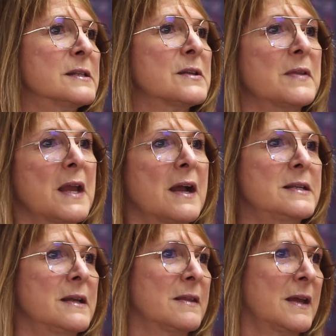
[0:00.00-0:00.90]
So the
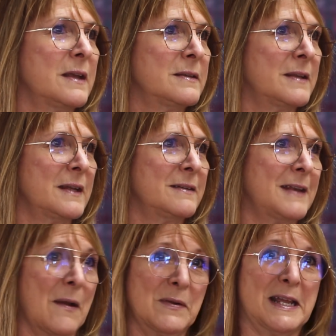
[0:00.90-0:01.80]
idea that
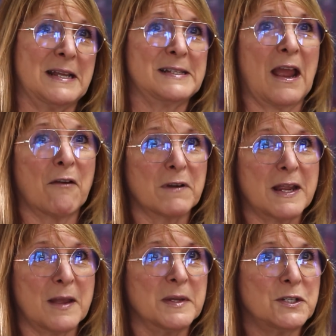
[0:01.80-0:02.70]
nowadays
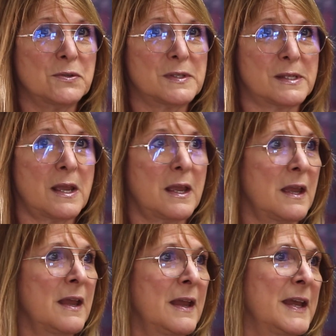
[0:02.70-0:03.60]
every image you
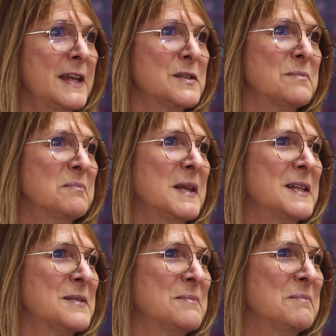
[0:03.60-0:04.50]
see is
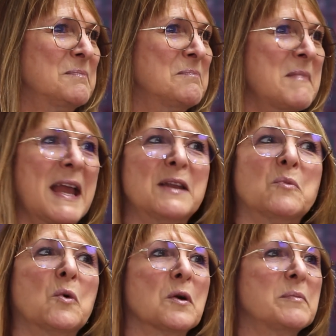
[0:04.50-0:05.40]
made
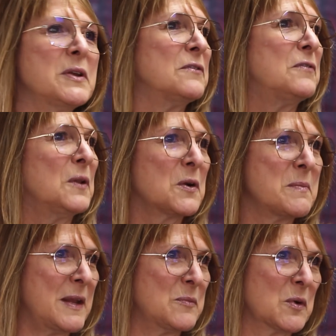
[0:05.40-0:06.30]
more beautiful or
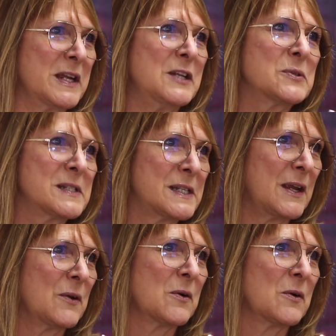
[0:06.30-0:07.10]
made more interesting